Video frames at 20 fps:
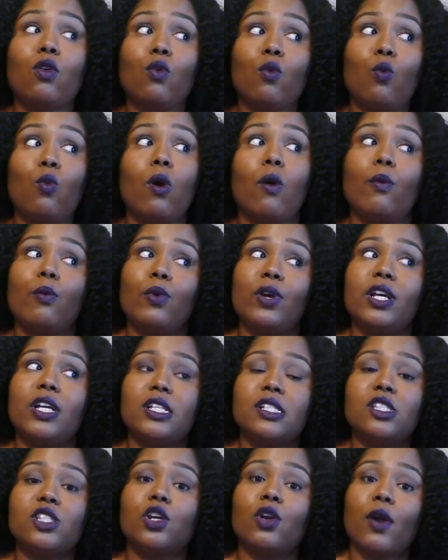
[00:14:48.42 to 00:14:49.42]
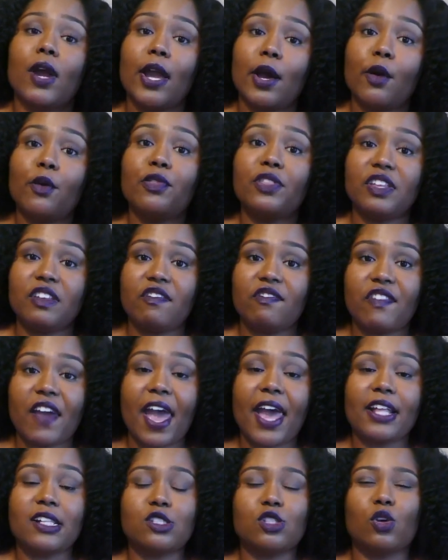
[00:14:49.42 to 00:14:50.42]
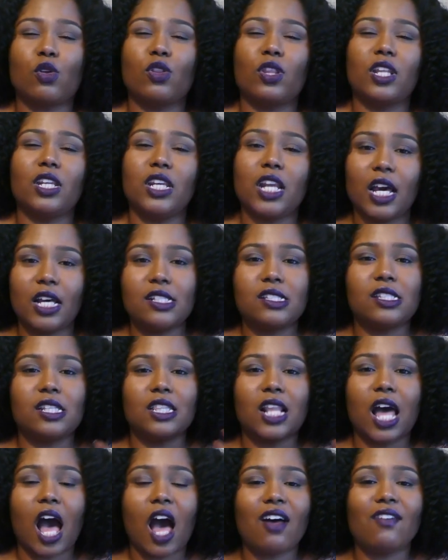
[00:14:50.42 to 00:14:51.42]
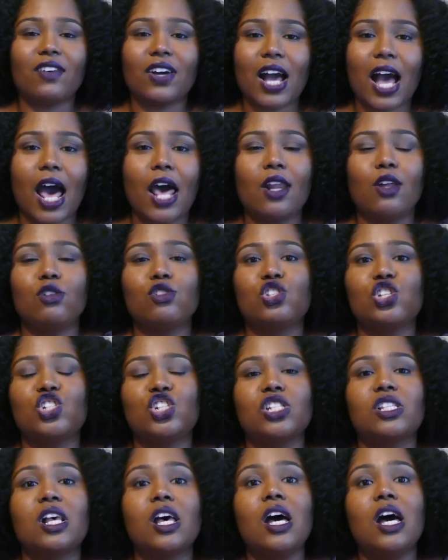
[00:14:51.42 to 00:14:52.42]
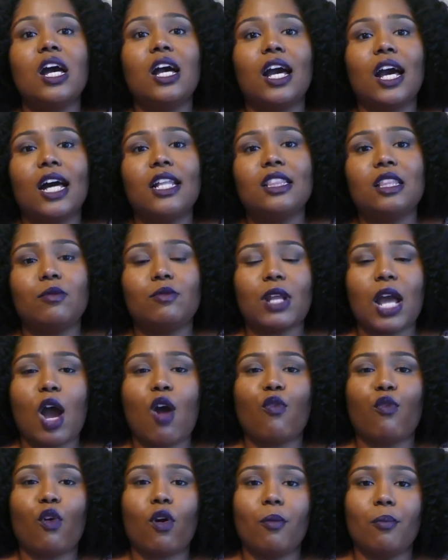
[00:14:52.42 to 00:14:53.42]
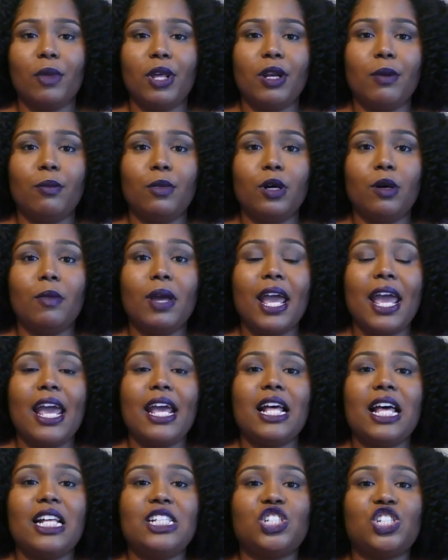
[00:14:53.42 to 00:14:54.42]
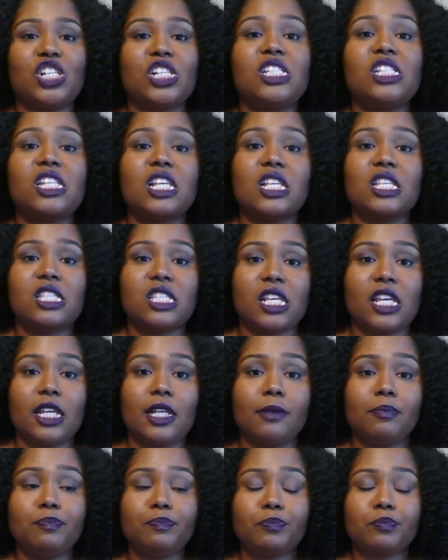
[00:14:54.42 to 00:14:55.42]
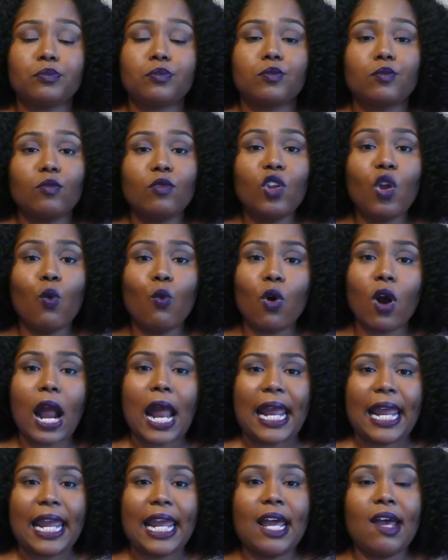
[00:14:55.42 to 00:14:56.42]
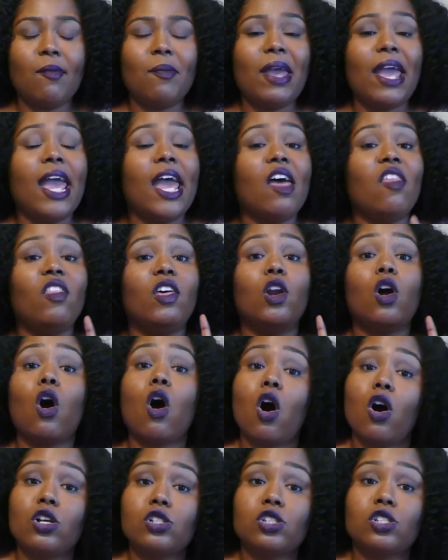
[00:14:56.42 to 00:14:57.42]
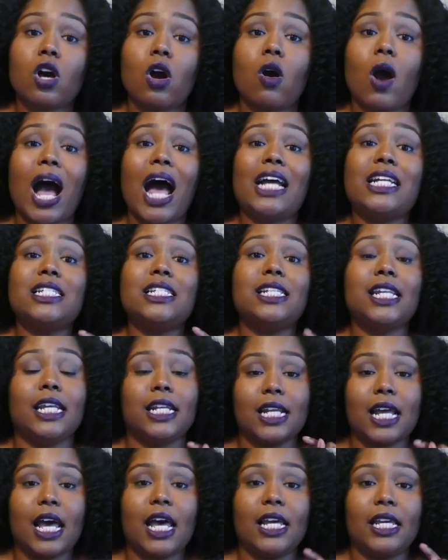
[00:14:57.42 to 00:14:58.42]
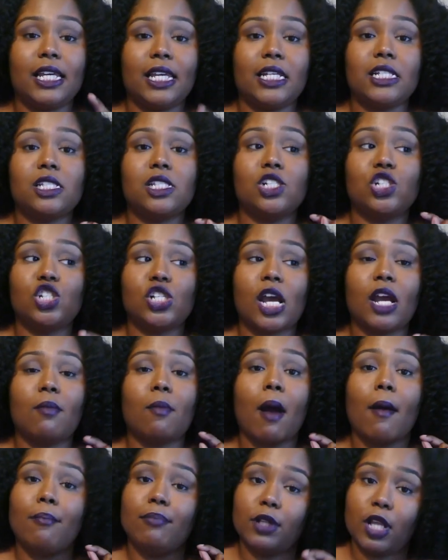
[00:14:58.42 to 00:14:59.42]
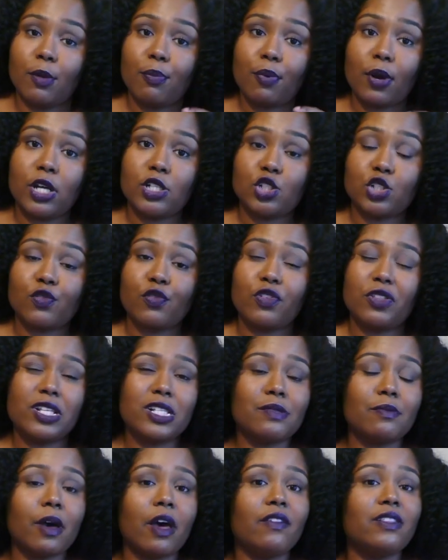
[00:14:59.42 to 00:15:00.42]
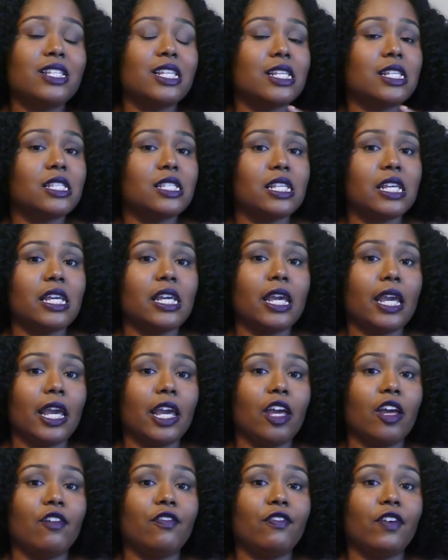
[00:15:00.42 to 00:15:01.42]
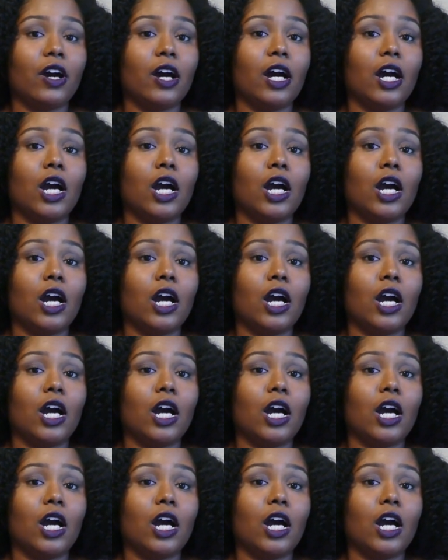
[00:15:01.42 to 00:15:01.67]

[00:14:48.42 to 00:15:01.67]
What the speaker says: what we consider healthy fats, so the nuts and the avocados, to just cut them down for a minimum, just to see where I am. And then also, I did not get to check my blood pressure for this month to see if